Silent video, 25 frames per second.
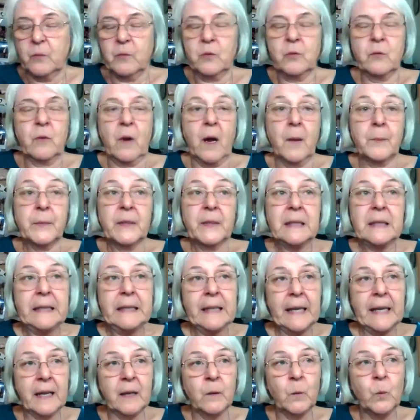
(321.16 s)
dropped
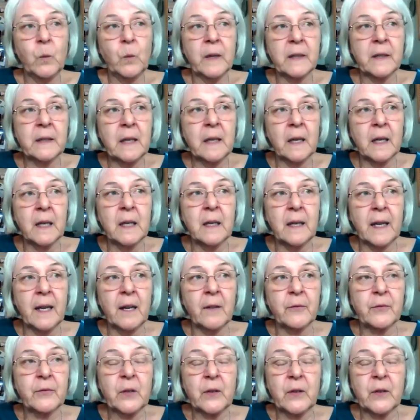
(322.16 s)
dead one night
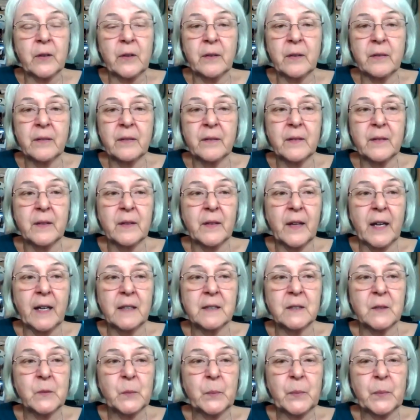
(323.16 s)
after the
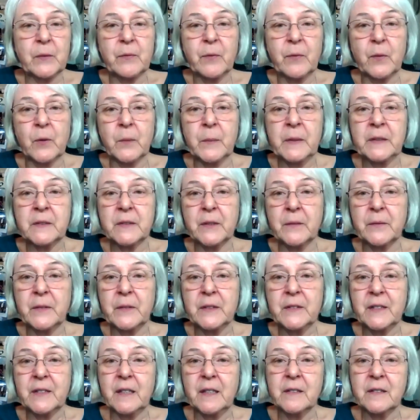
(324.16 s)
last performance of the
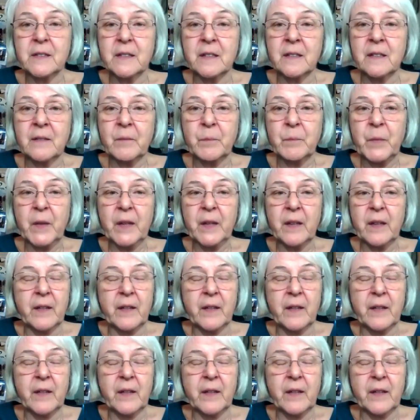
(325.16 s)
season.